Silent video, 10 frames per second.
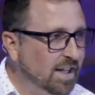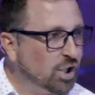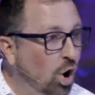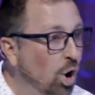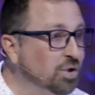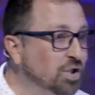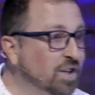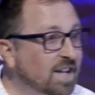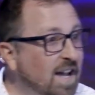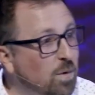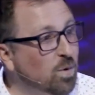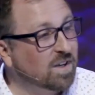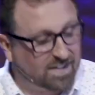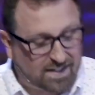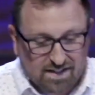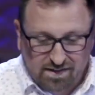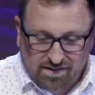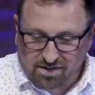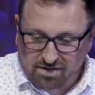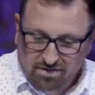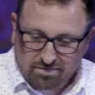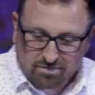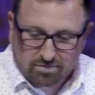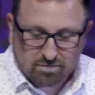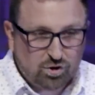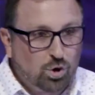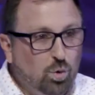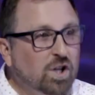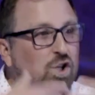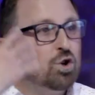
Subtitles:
a culture today where it says, do what you